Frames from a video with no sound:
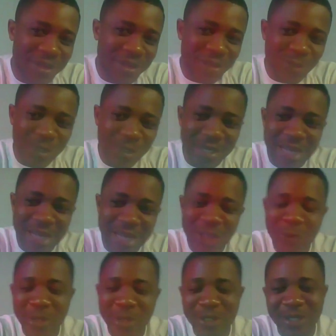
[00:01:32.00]
So the next
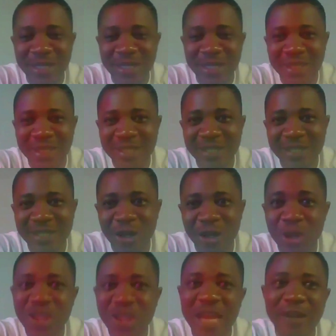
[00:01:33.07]
question is, how
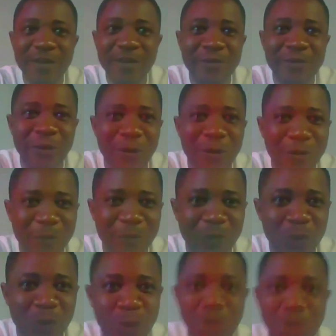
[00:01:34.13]
shall we go?
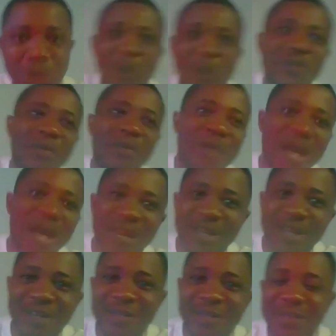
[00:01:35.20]
Which of the man?
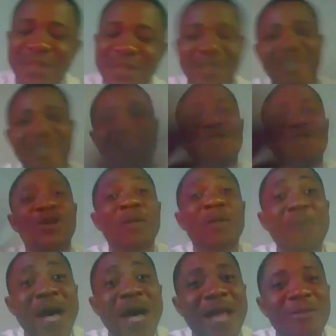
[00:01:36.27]
The tall
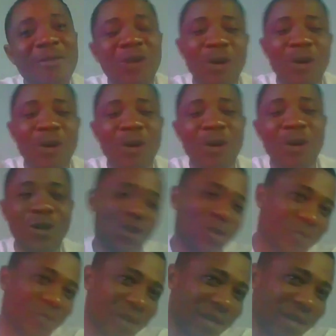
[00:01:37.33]
man or the
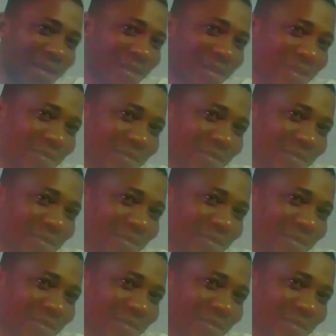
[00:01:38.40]
short man?